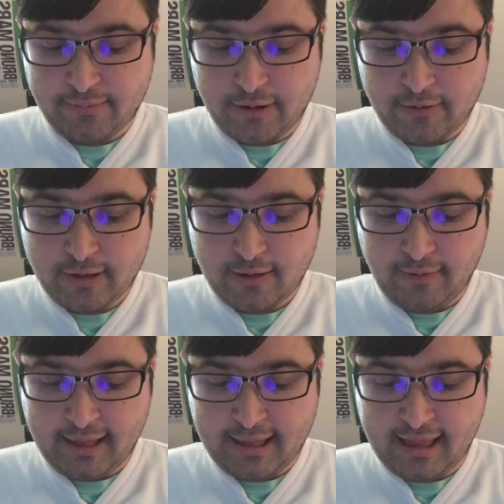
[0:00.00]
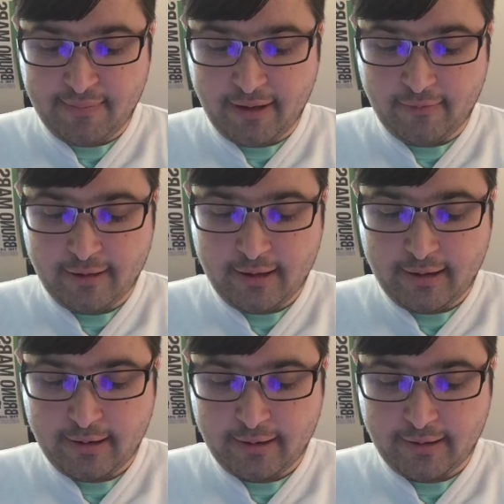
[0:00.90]
spoke to ET about
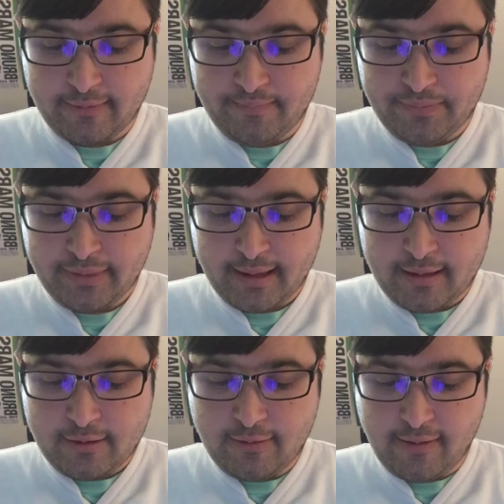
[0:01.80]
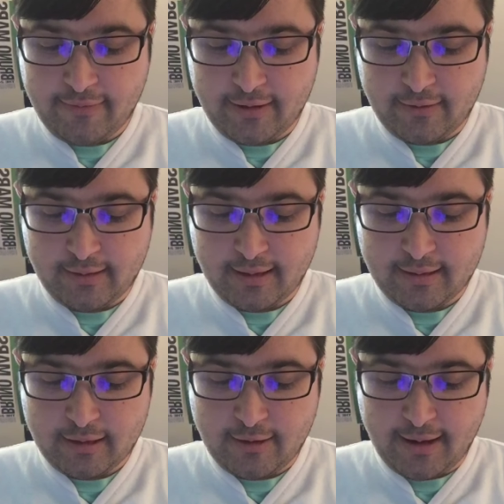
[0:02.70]
her 12-year-old
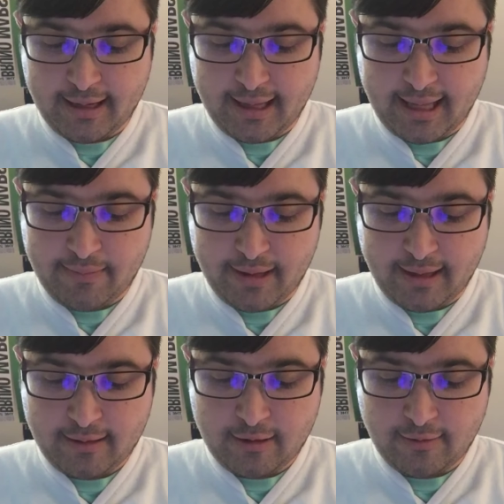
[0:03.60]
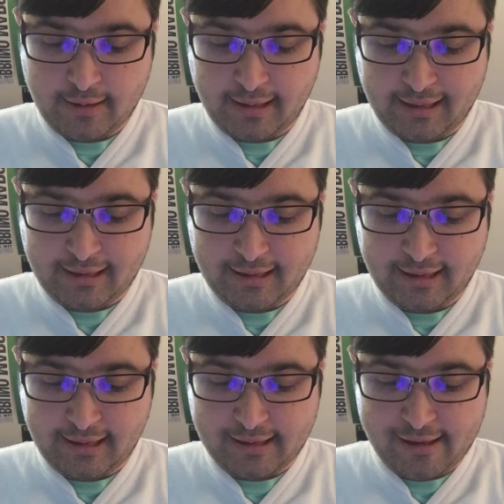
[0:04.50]
daughter Emma totally
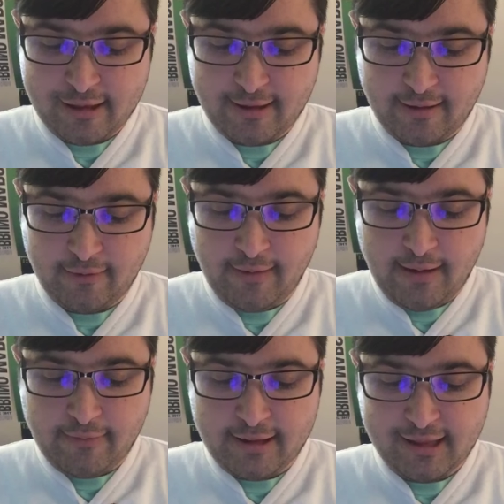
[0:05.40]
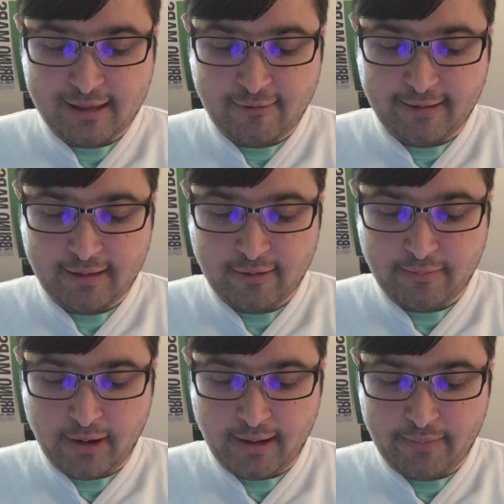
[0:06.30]
stealing the show when she joined her
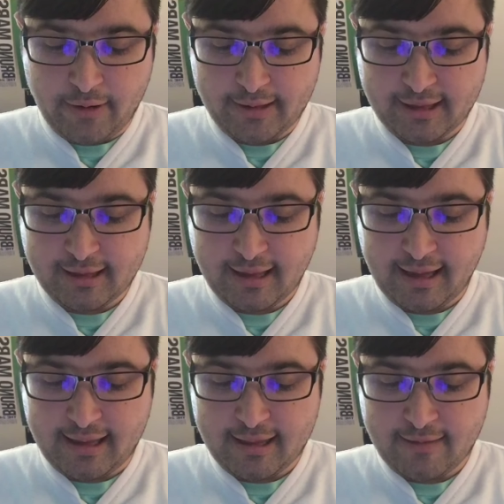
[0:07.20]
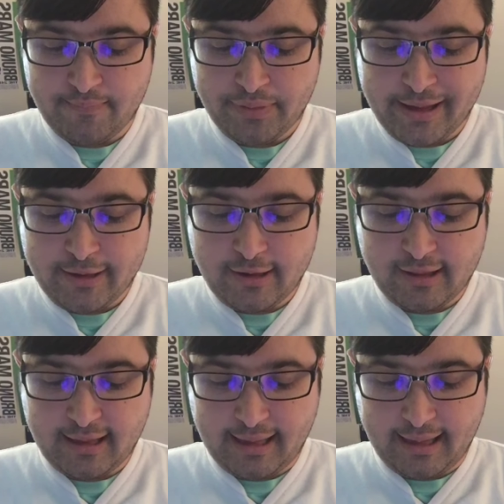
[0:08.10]
mom on stage to
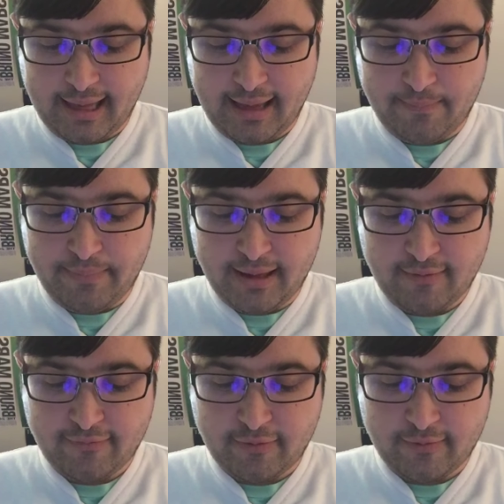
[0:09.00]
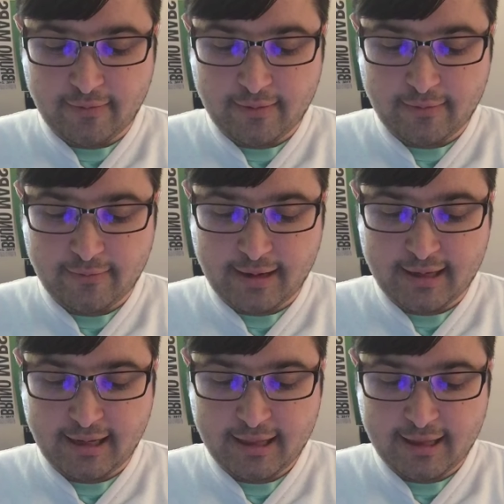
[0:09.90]
sing a beautiful
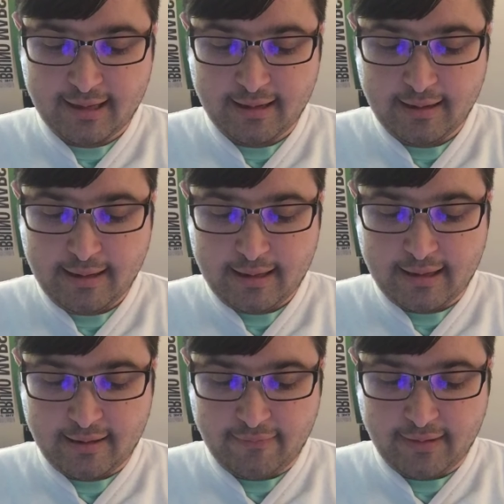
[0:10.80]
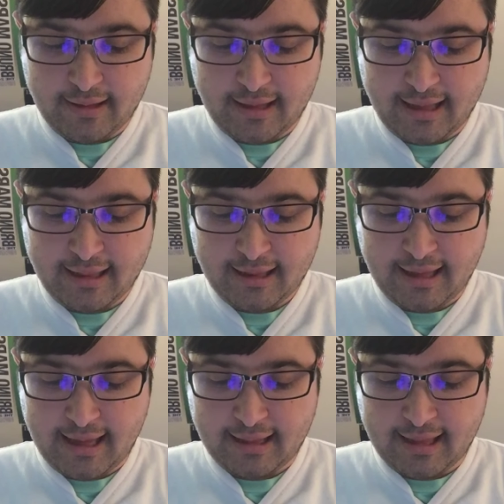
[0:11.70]
rendition of Let's
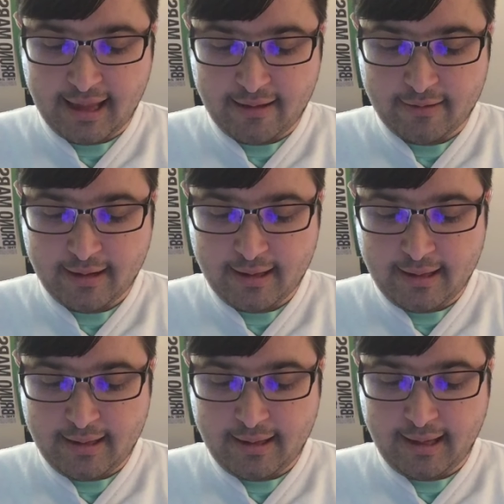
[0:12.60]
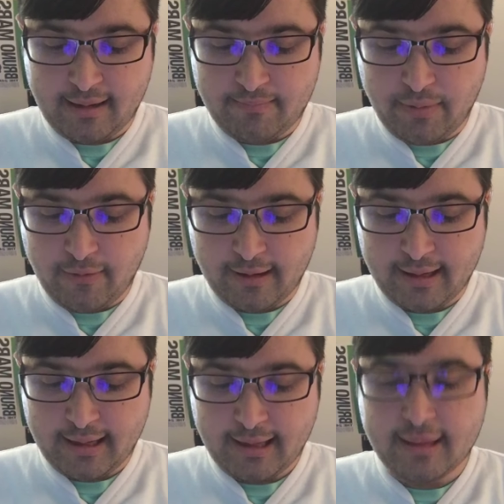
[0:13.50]
Get Loud and Born
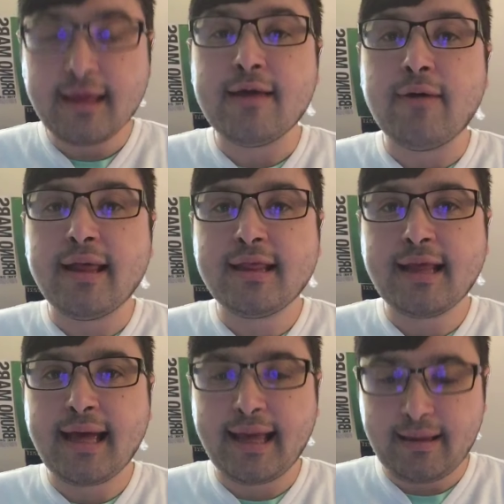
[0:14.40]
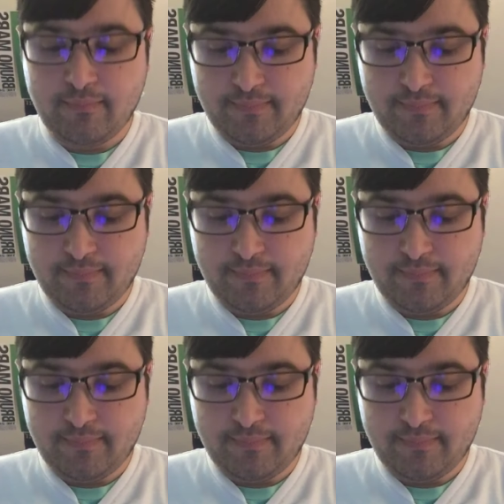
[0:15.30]
in the USA.